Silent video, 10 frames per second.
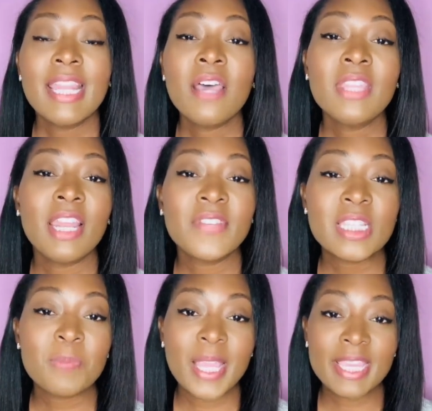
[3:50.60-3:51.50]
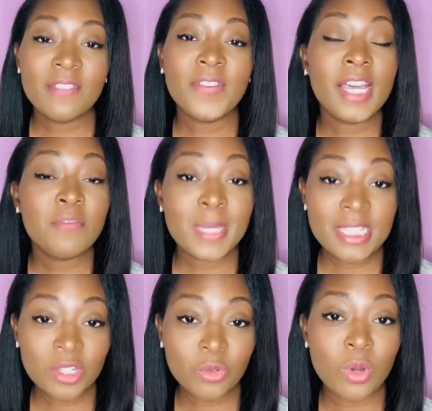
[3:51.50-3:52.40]
Now that I've explained the 5
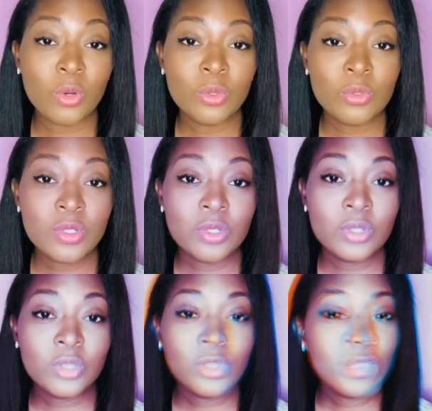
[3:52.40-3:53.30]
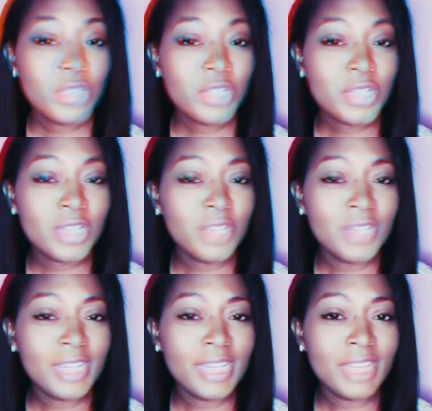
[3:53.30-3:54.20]
basic roles, do you see yourself
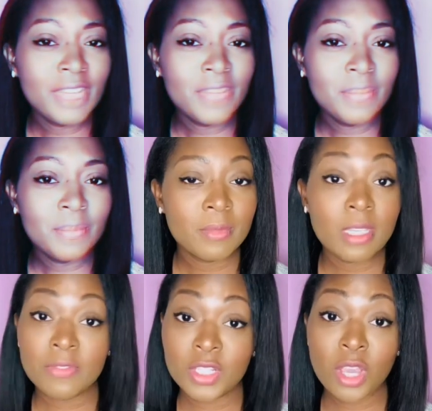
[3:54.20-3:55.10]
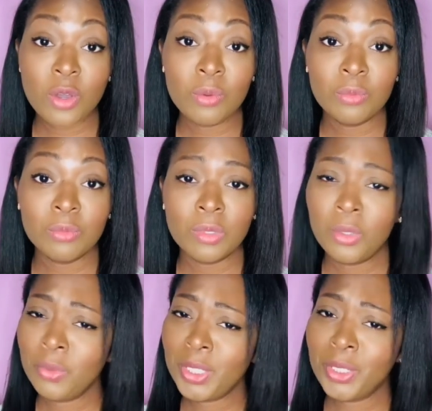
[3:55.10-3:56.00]
in any of them? If so,
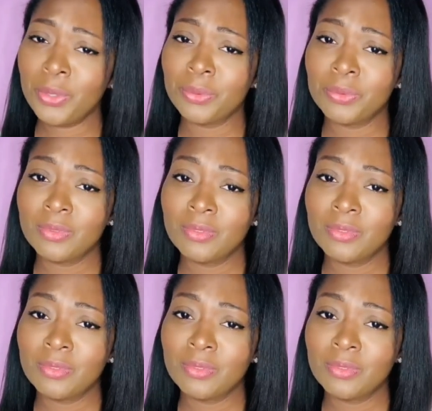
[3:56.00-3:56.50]
who are you?